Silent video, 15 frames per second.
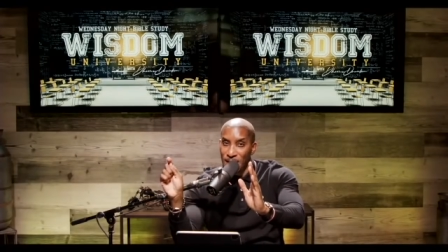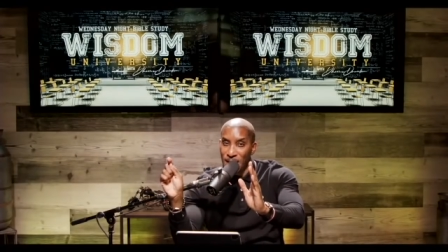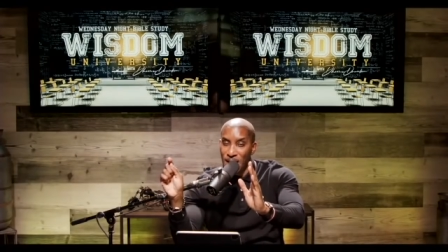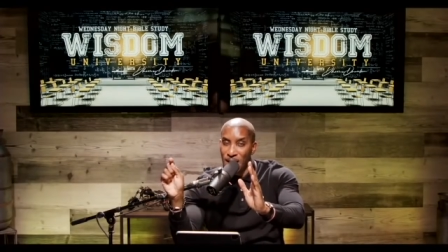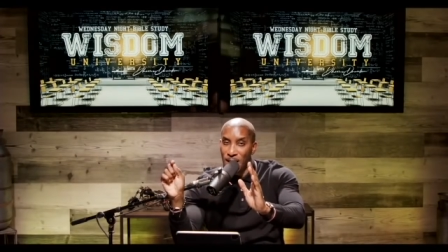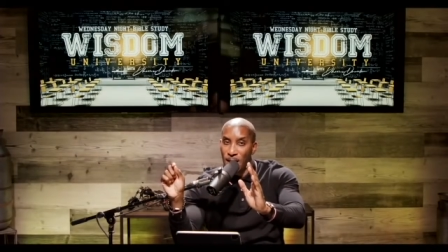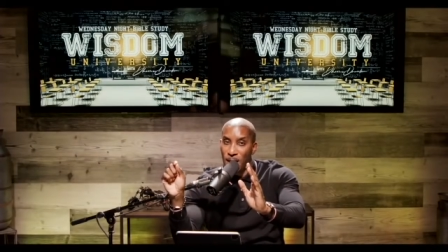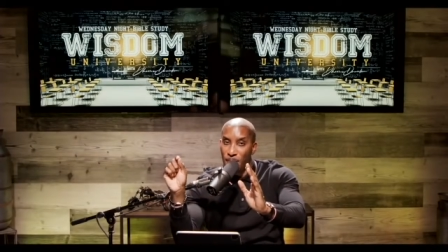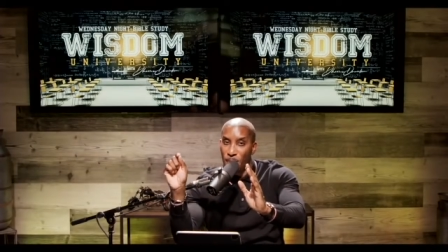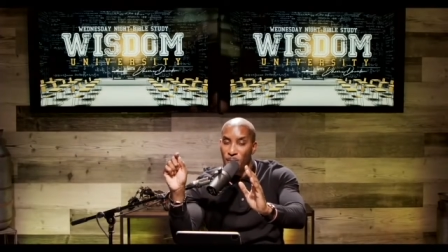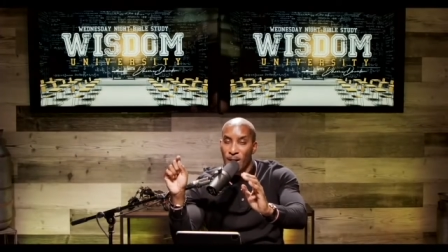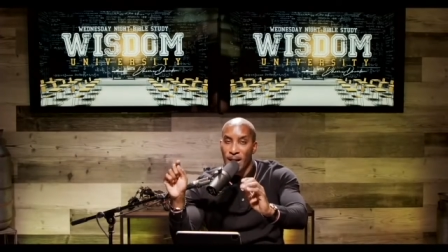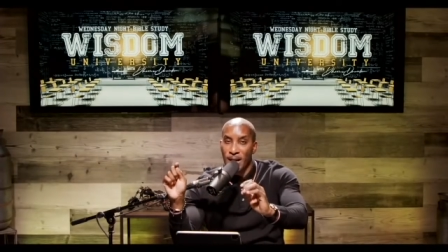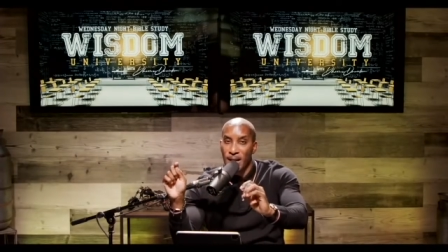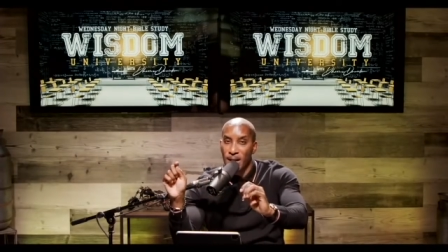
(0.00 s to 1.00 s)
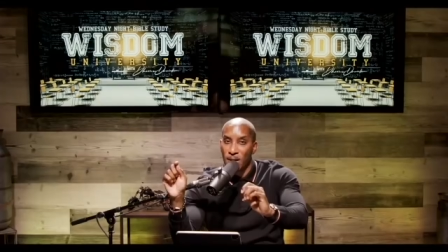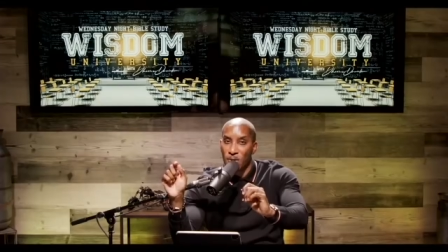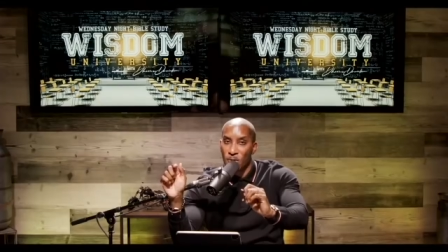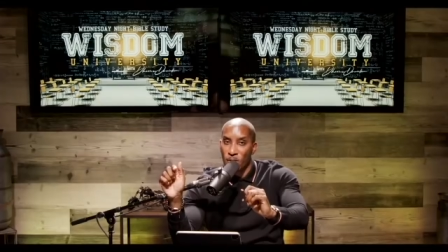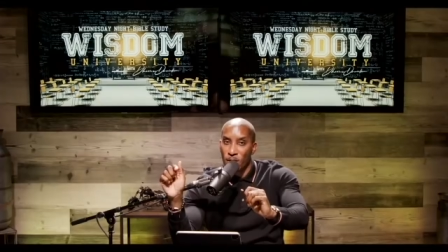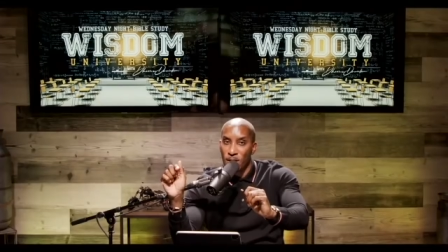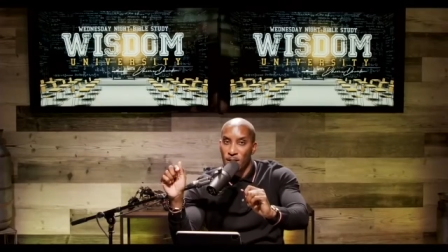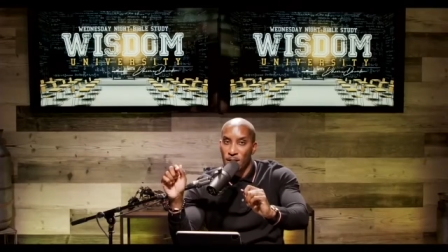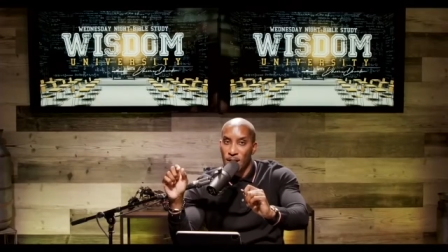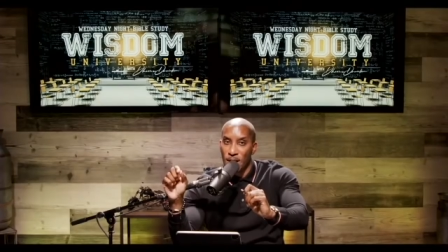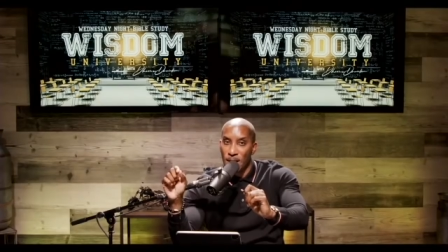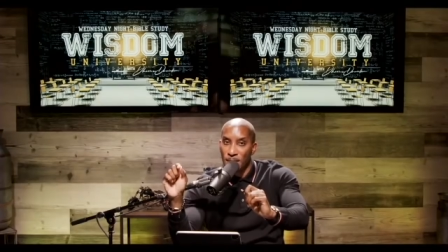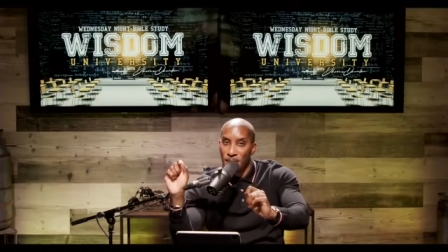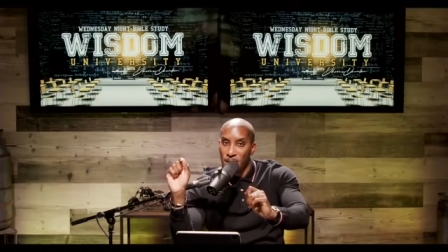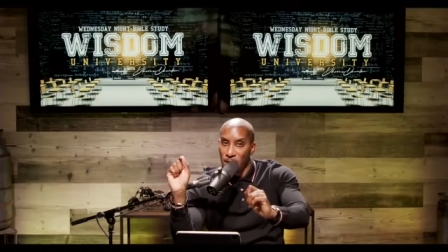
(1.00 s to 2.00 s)
in that upper right hand corner
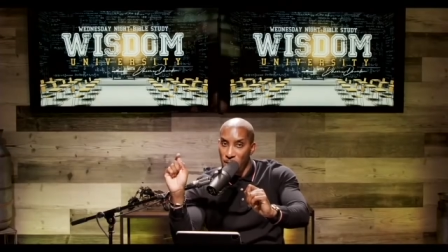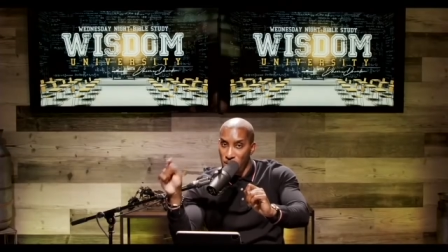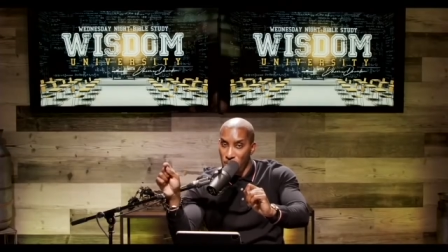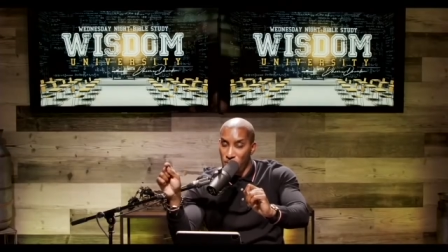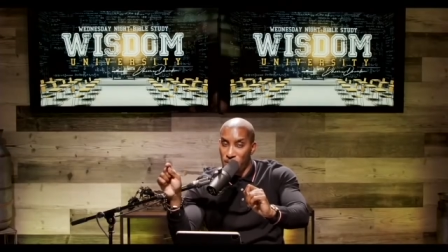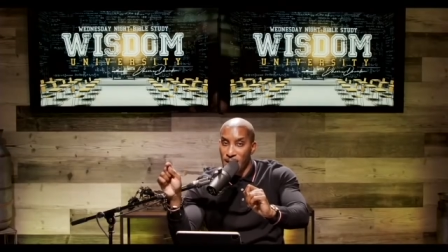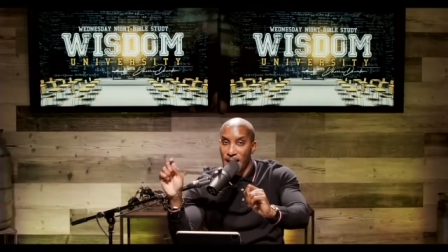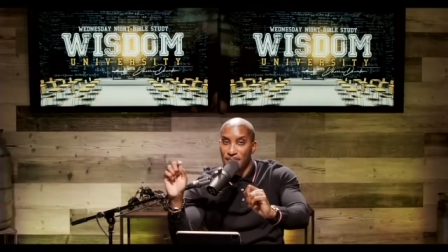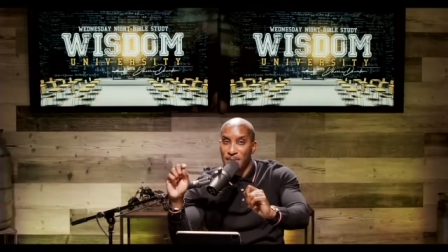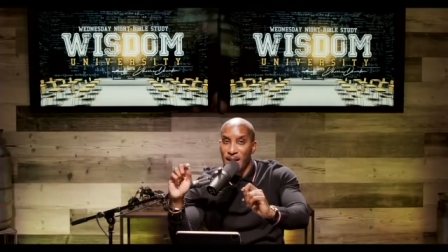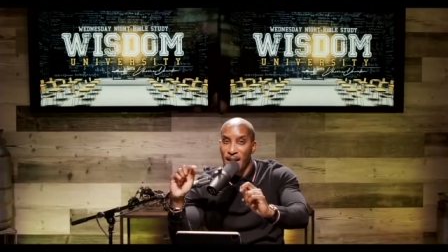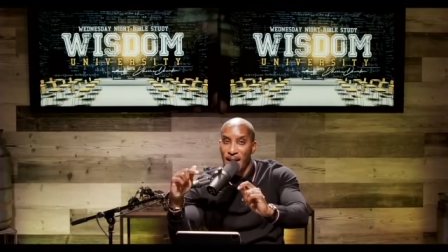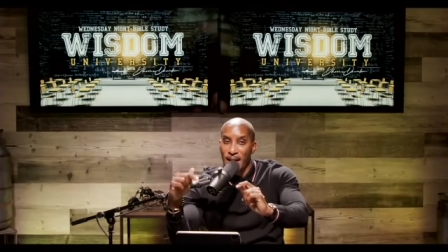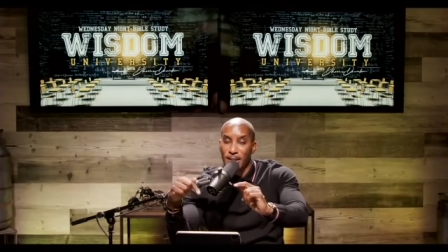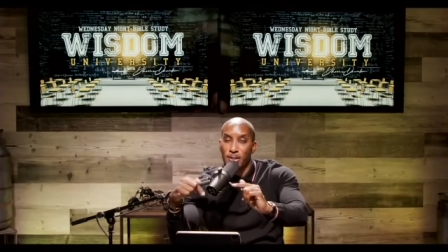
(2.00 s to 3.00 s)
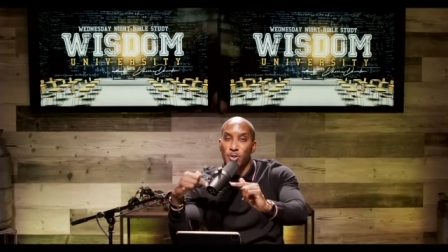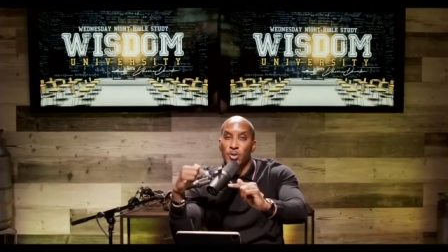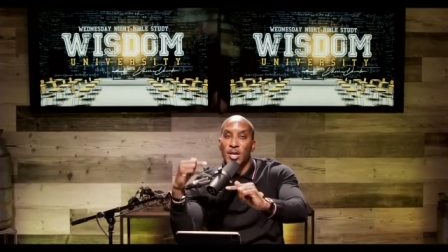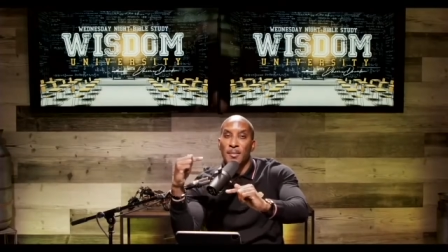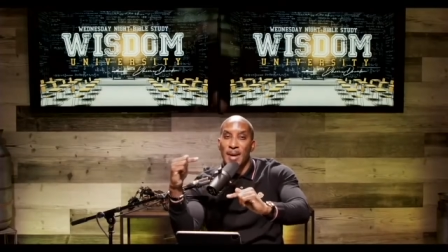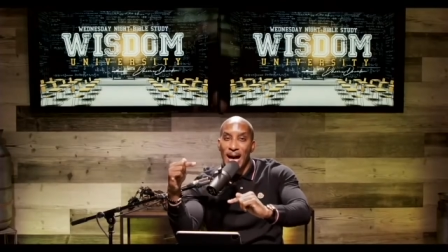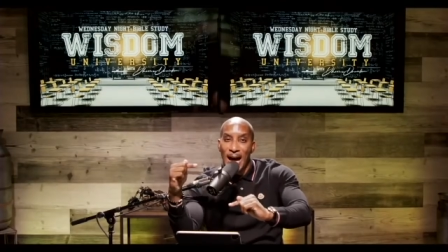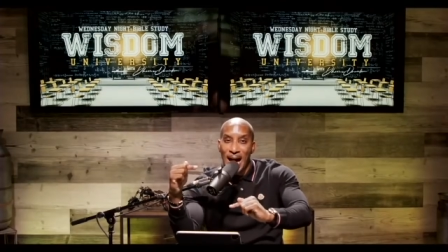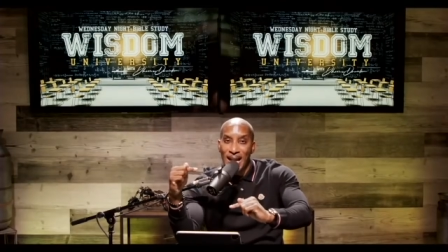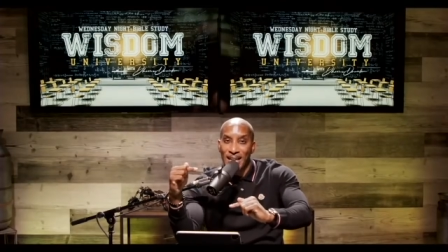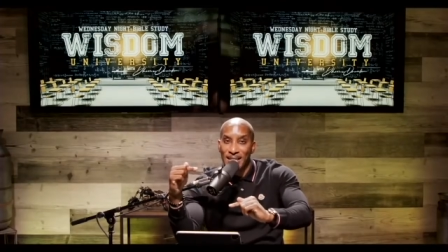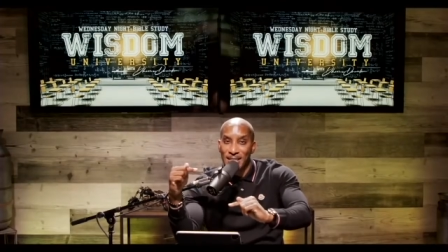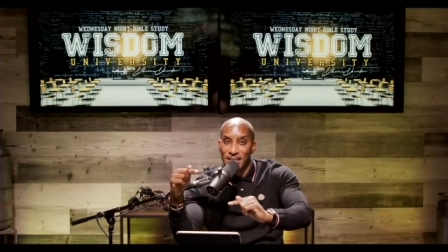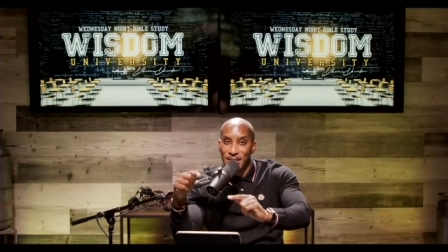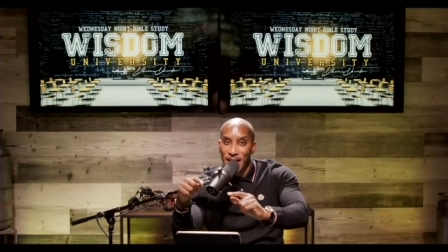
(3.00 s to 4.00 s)
um, you tap that X, you come out
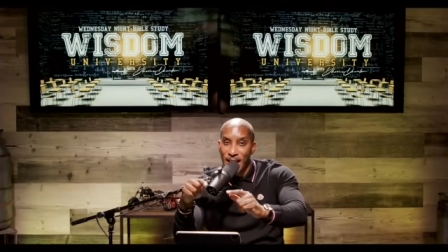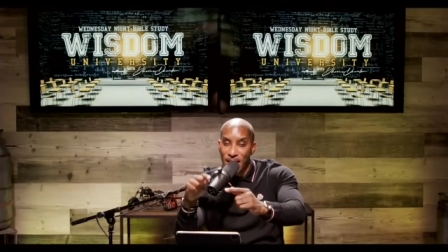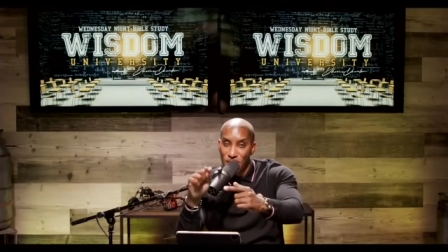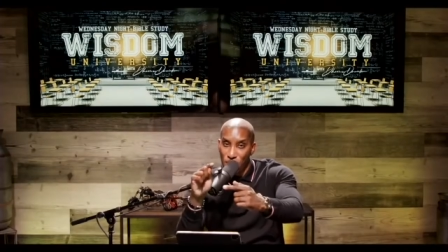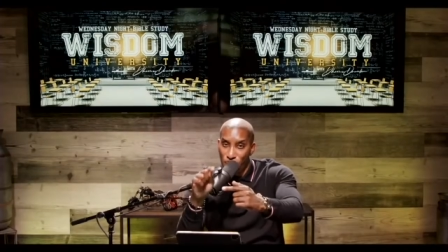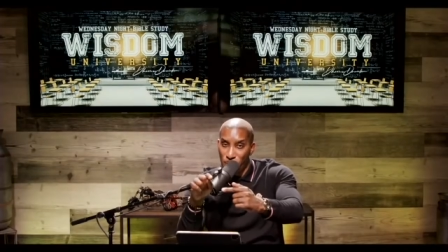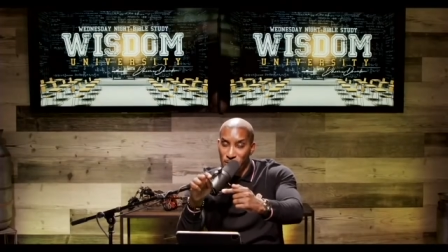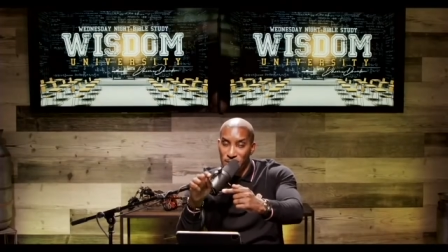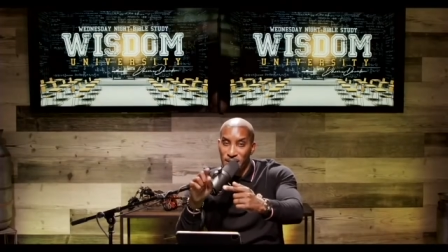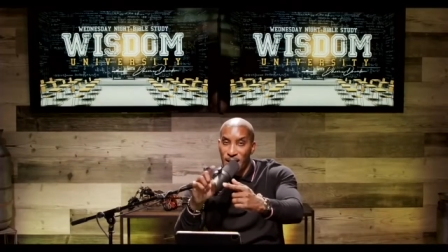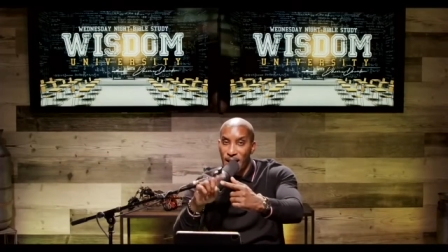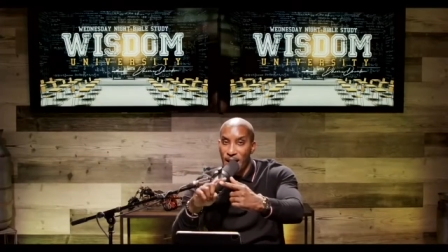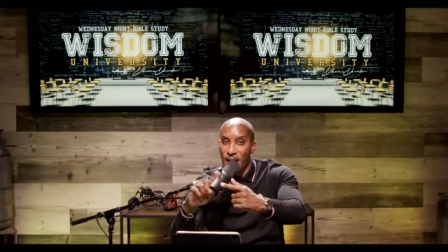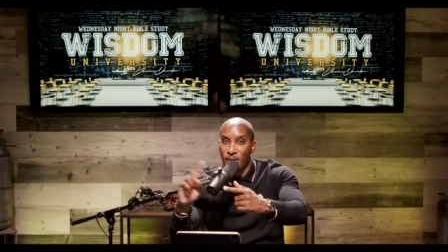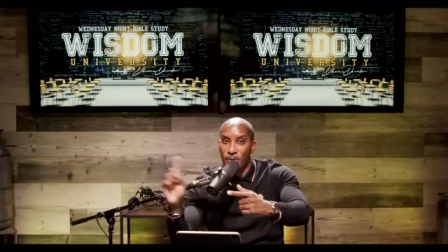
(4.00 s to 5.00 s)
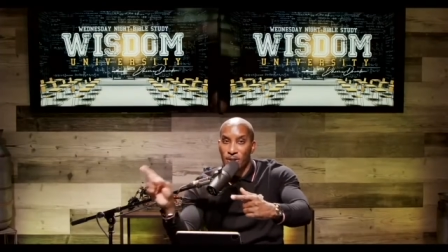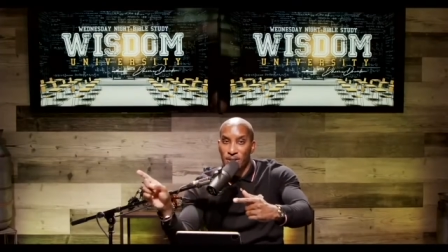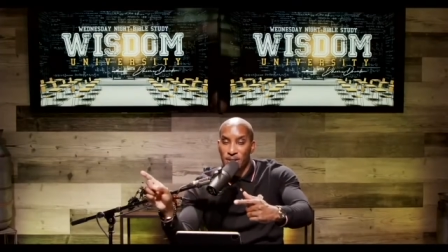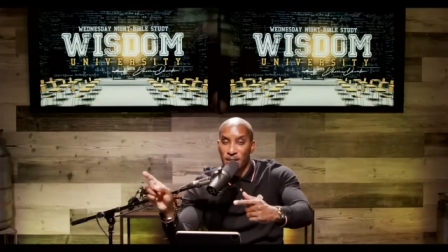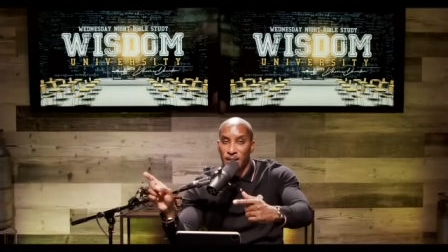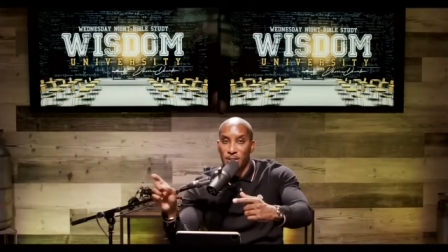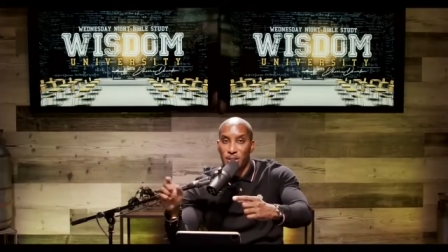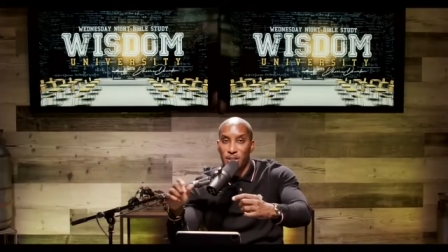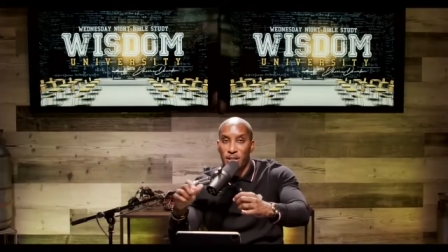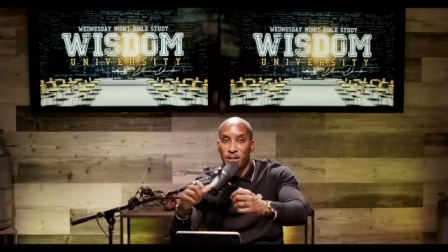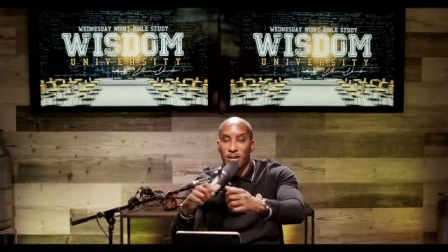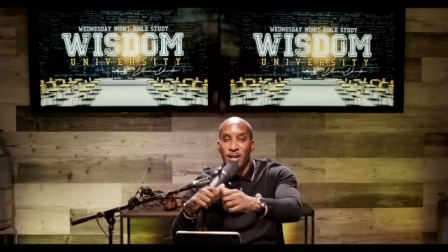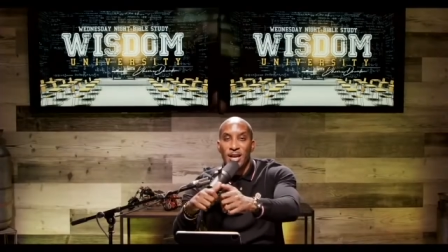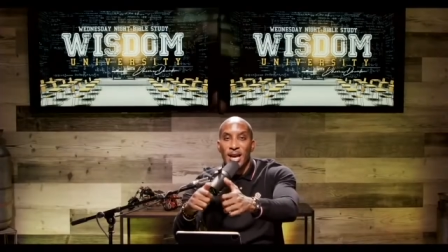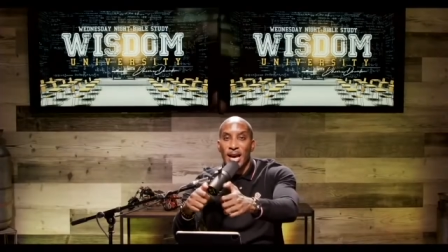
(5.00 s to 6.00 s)
of the chat, you press that arrow that says
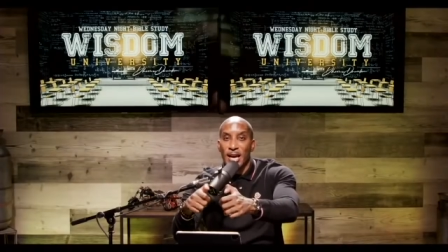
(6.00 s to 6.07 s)
share,